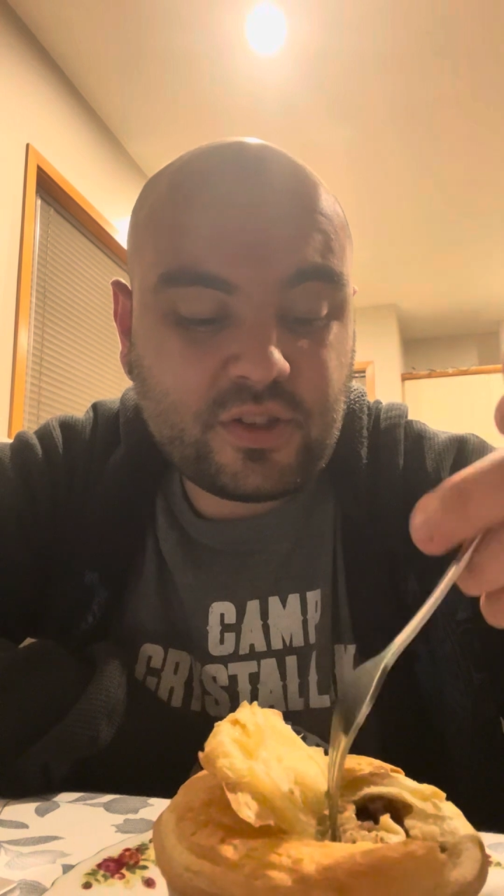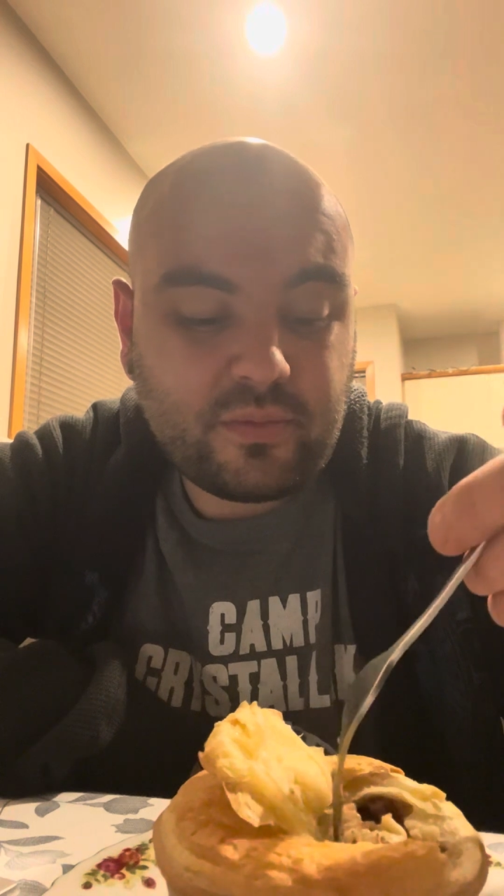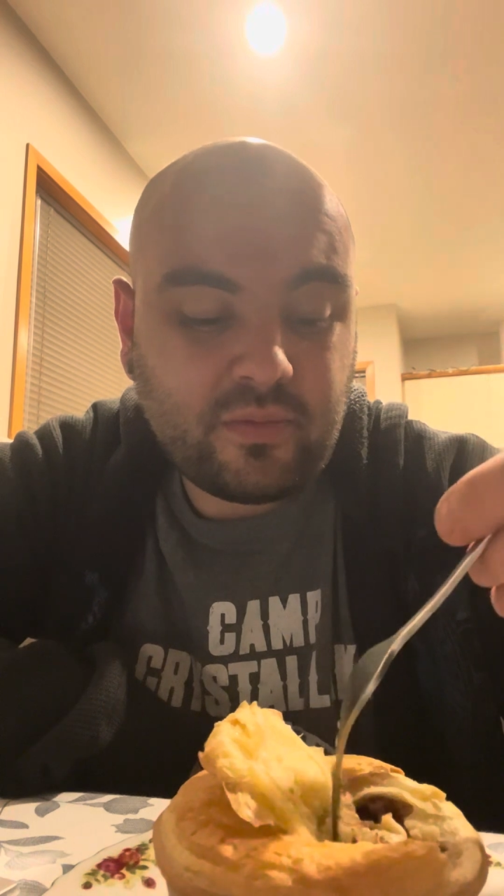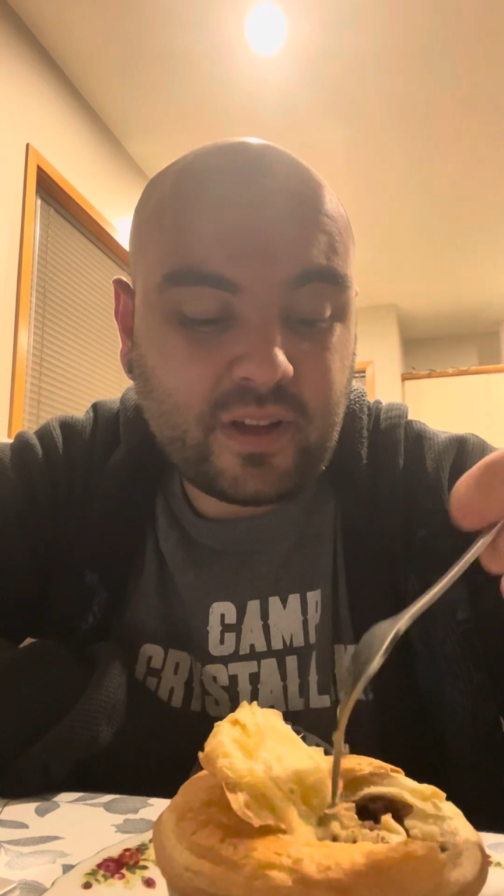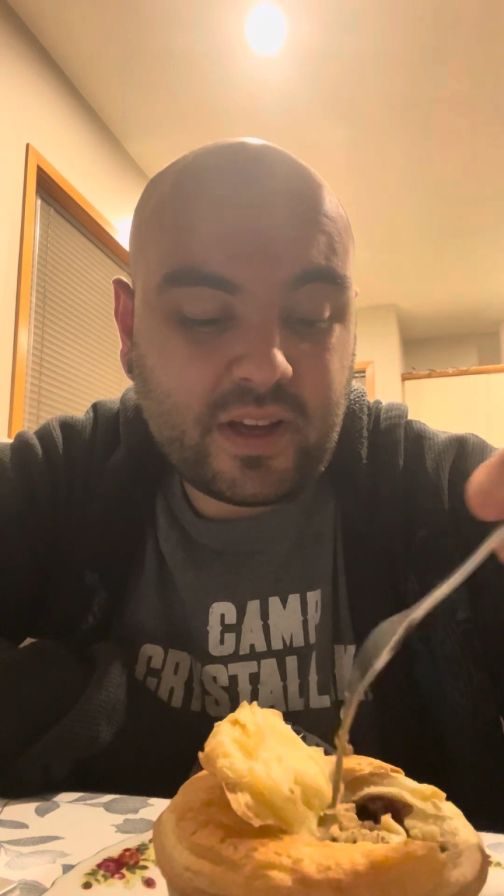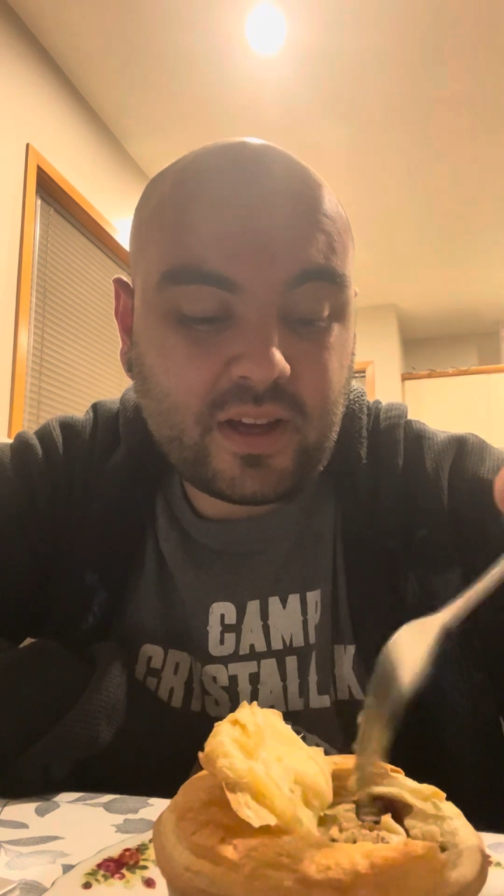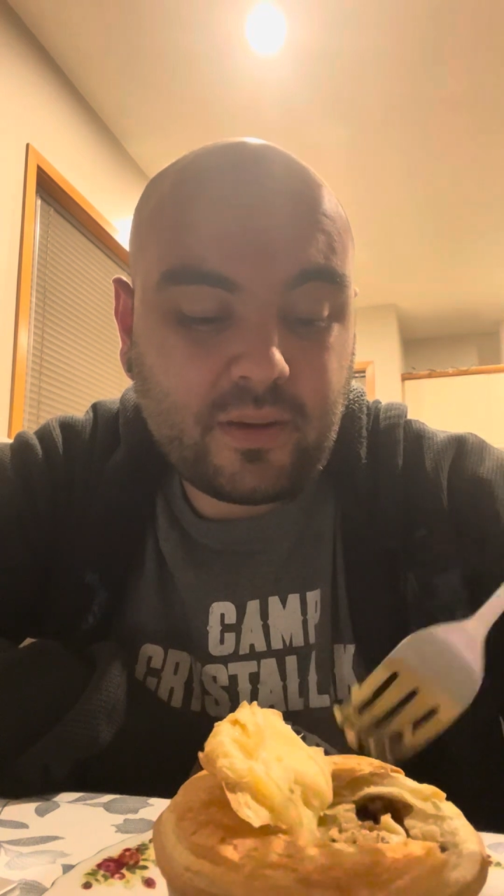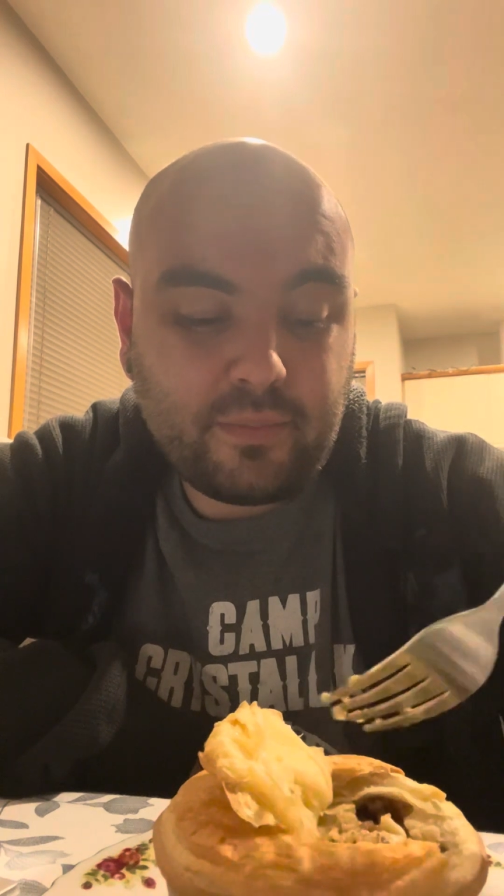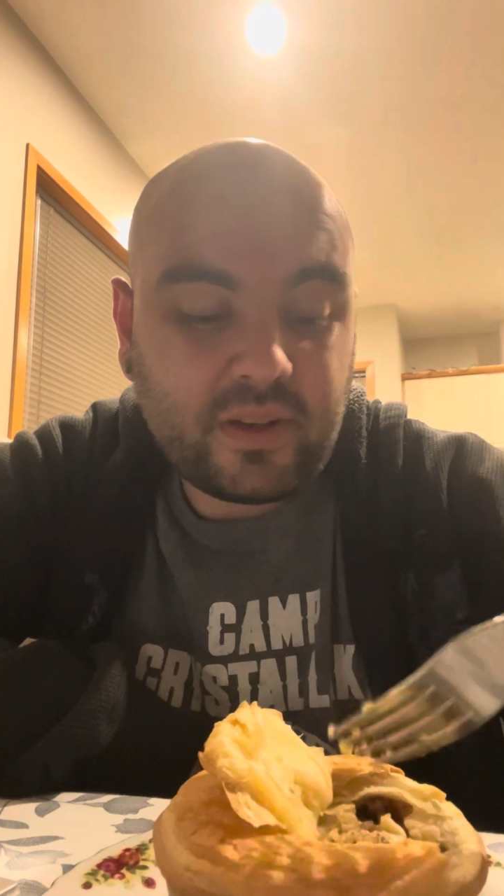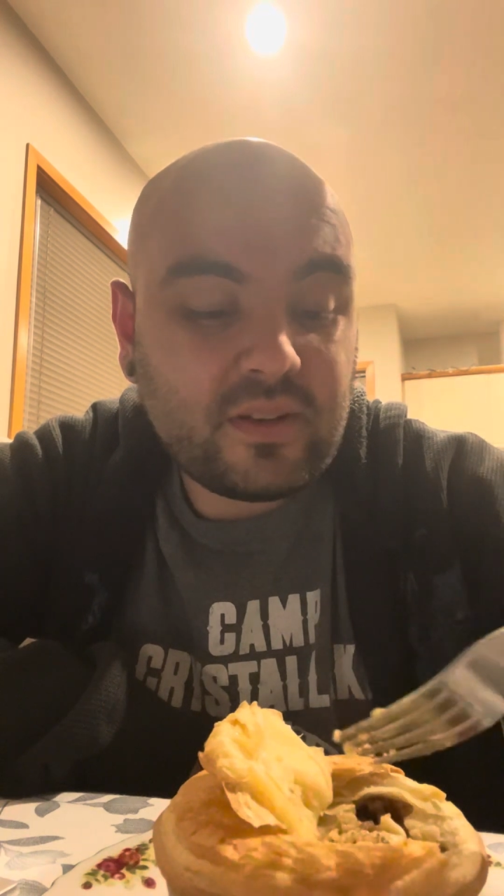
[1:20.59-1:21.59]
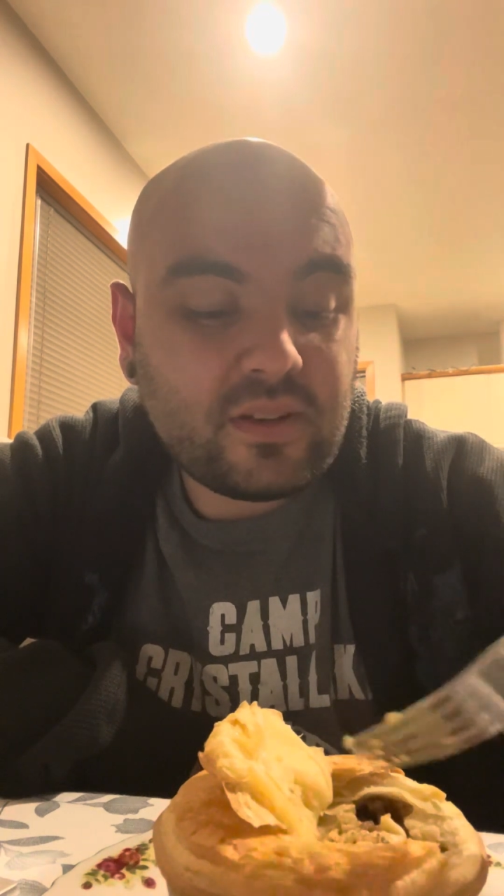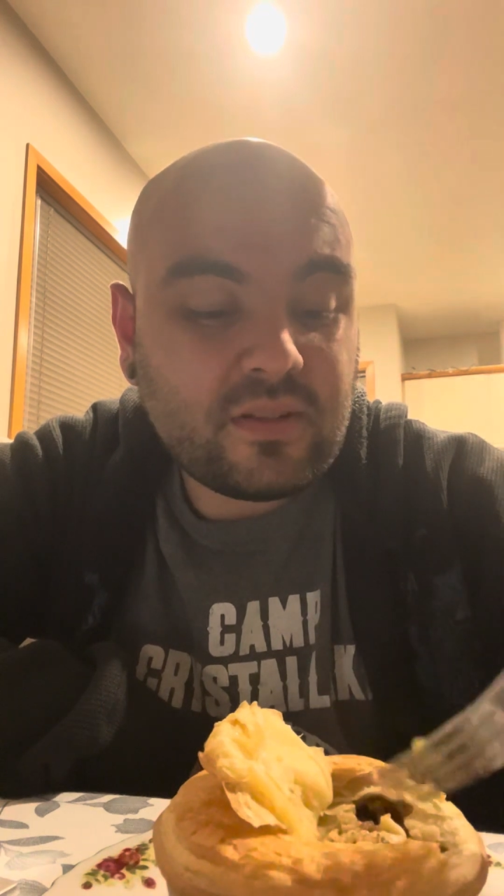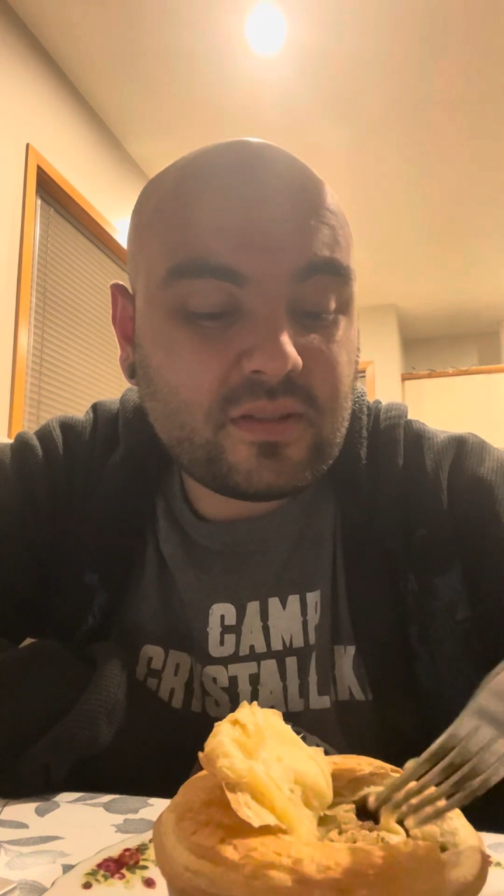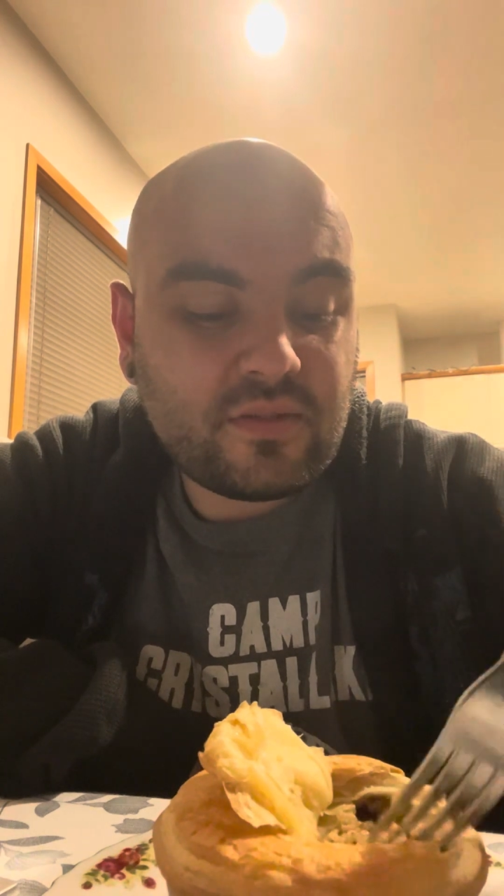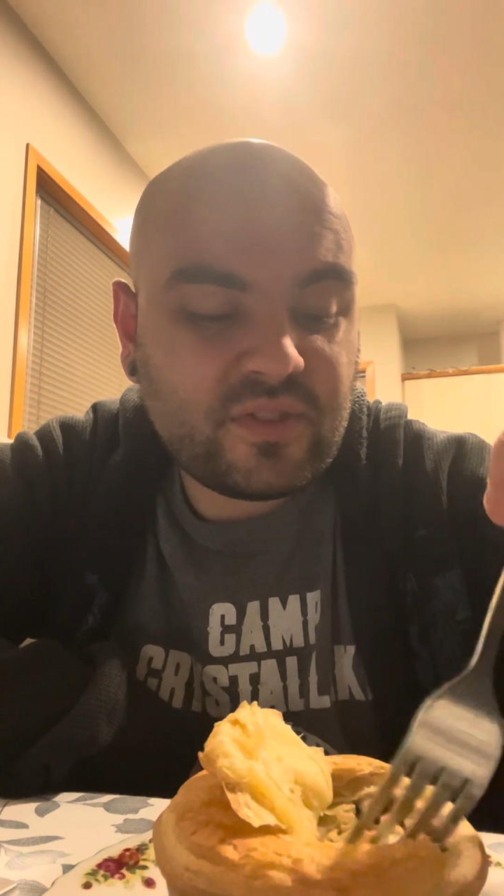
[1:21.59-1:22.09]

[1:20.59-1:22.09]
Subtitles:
abundance of